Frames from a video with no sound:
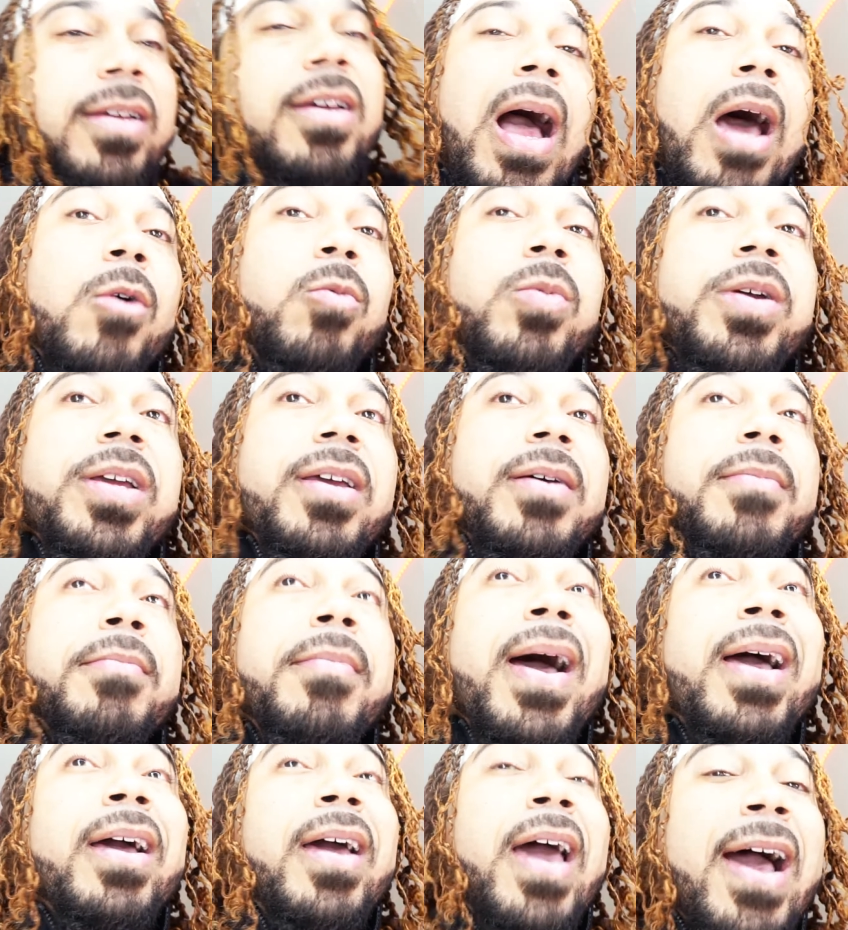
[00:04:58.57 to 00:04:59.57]
How do we get
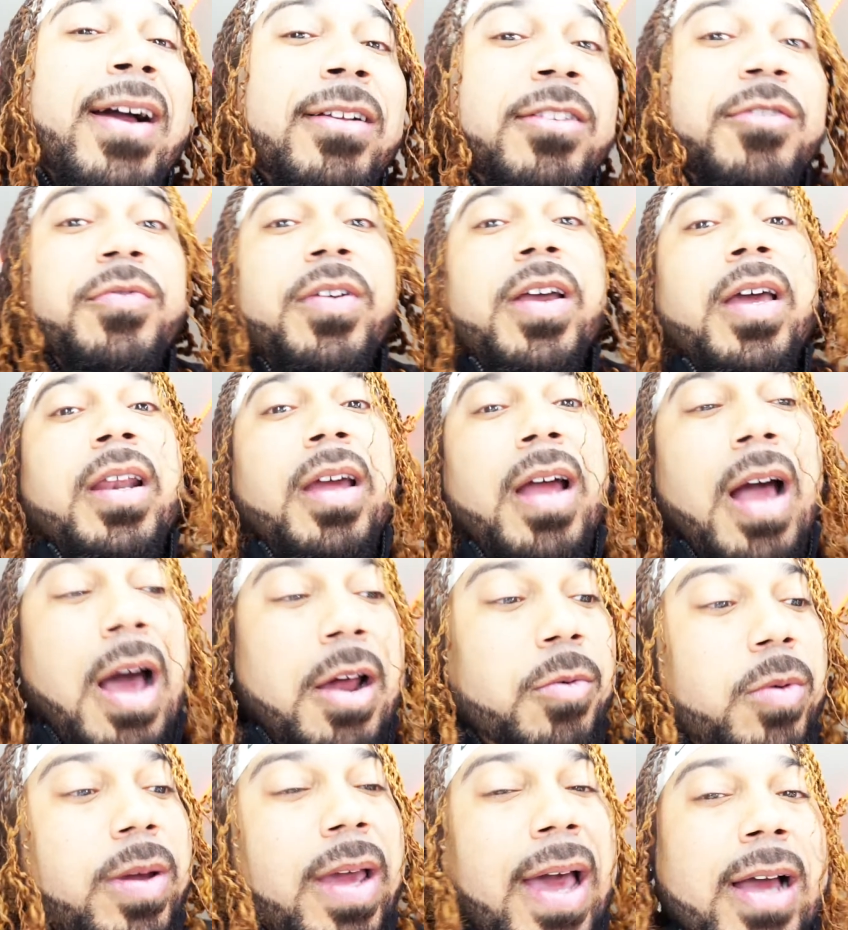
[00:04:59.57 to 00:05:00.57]
back activated?
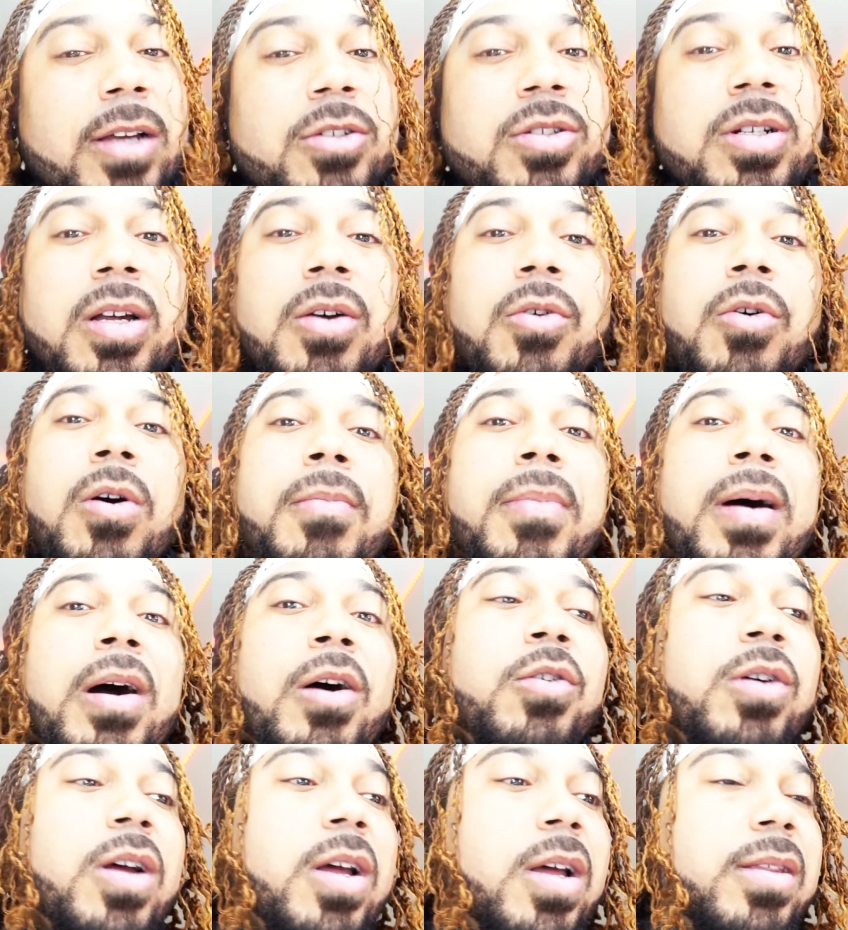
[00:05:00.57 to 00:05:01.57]
How do we actually go
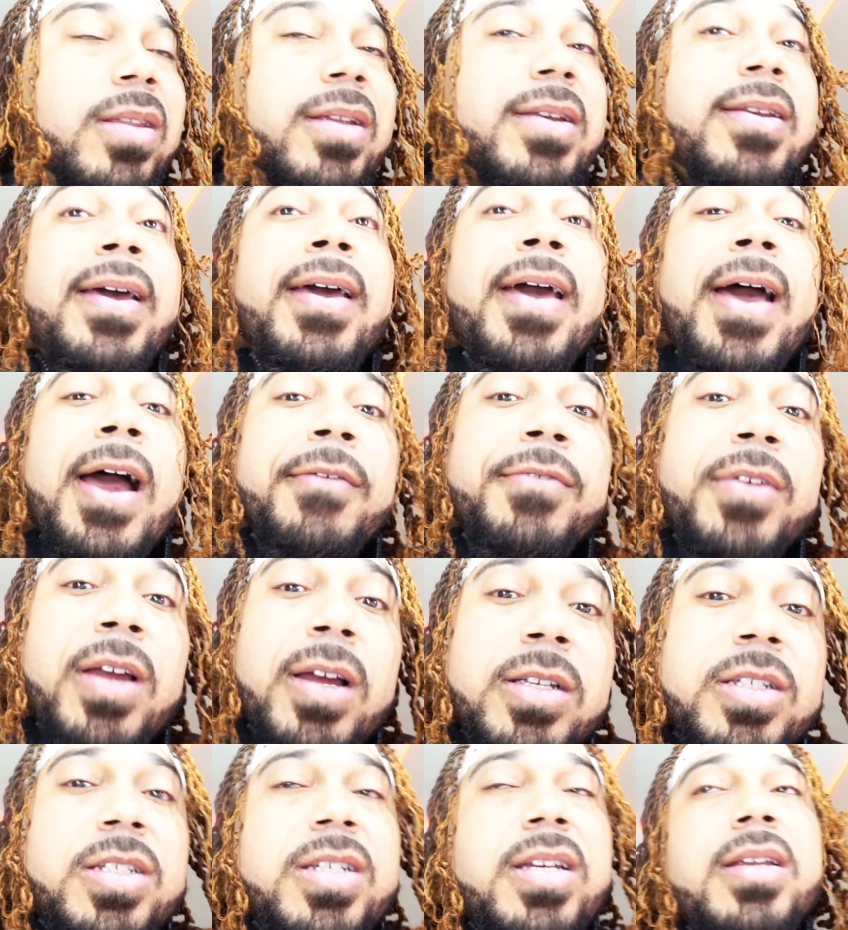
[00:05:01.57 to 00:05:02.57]
about the day after
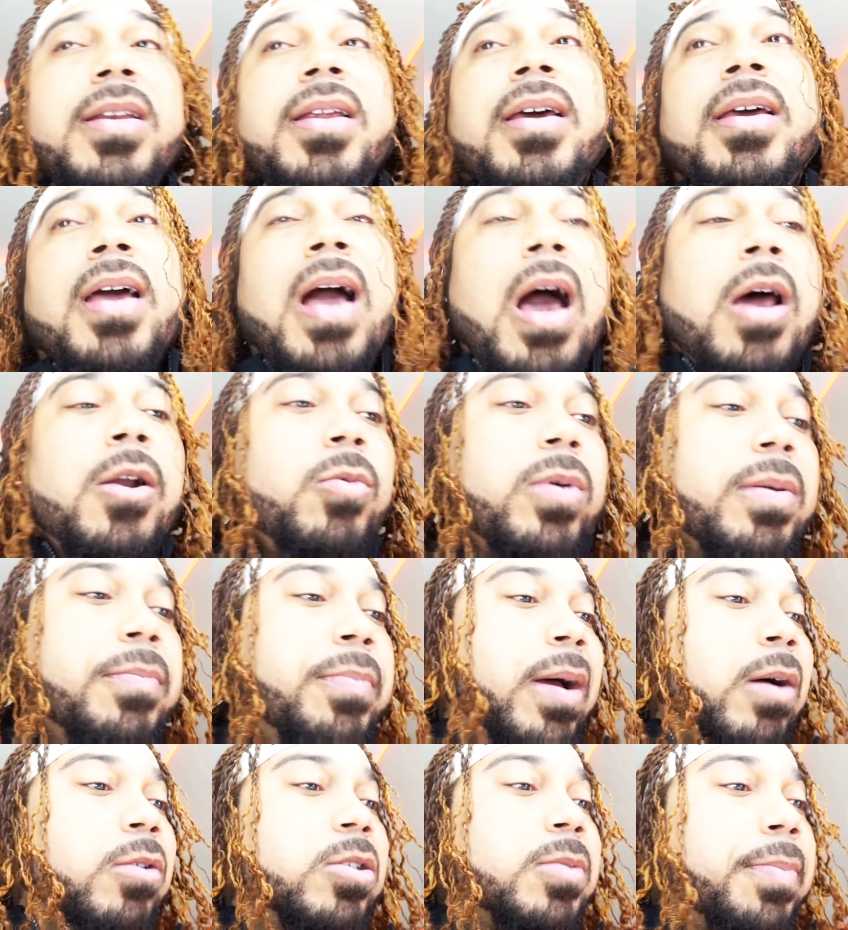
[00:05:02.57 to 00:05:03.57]
our cheat day? How do we
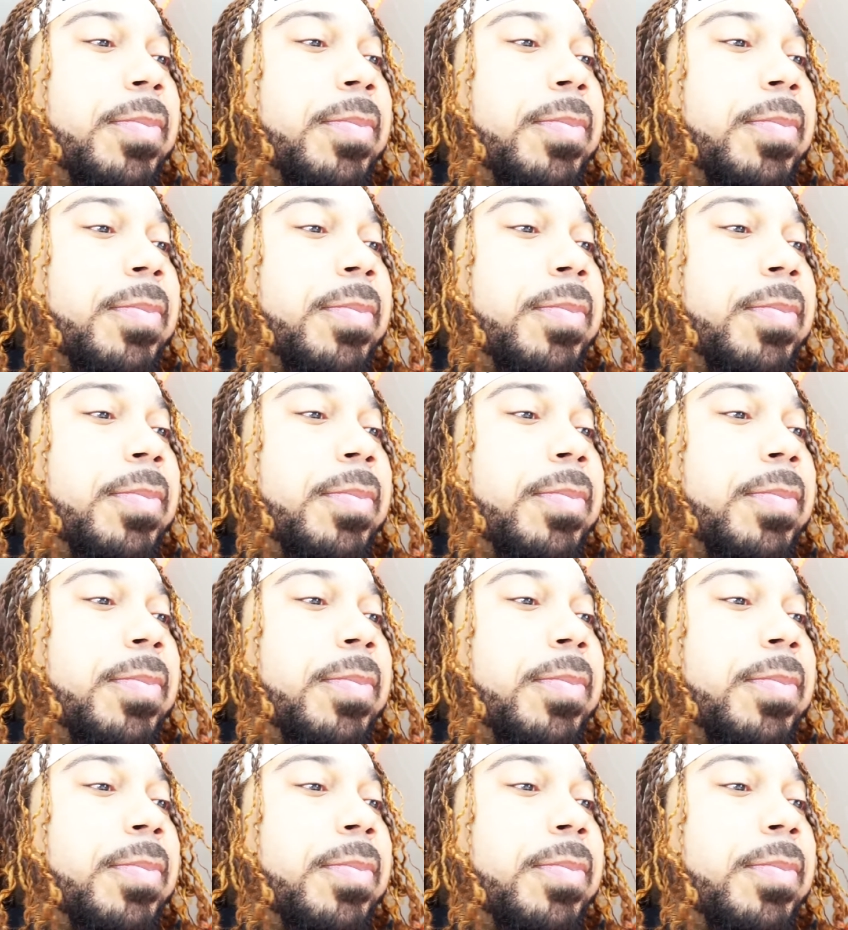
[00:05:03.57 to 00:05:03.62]
bounce